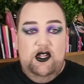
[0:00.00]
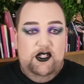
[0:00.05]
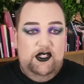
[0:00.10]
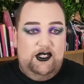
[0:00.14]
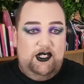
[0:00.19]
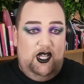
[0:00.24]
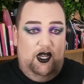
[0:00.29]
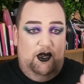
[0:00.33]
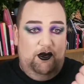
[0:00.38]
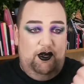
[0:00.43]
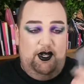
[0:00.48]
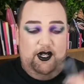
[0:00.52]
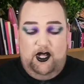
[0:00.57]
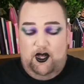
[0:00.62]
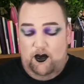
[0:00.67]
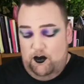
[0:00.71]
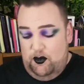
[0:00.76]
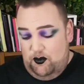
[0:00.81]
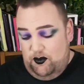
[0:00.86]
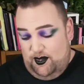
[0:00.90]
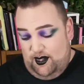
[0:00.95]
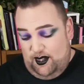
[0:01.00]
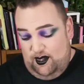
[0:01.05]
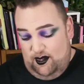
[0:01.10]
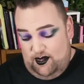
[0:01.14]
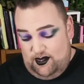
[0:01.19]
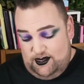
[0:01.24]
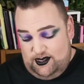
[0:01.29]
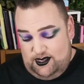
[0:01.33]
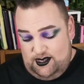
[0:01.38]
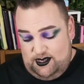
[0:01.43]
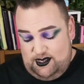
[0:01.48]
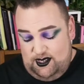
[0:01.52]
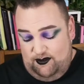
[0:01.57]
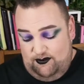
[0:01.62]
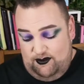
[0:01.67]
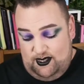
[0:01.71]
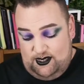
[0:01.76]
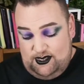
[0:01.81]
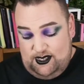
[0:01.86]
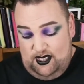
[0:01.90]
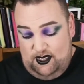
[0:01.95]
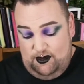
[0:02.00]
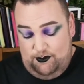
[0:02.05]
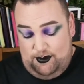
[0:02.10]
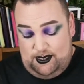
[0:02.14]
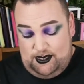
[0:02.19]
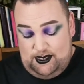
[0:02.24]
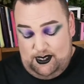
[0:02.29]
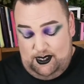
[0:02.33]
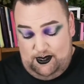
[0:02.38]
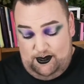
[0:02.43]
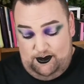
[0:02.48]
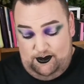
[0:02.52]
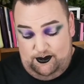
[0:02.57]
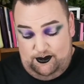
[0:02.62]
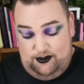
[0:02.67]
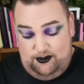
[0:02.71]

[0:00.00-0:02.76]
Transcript: So, I'm going to go in with the gloss to see if that's any better.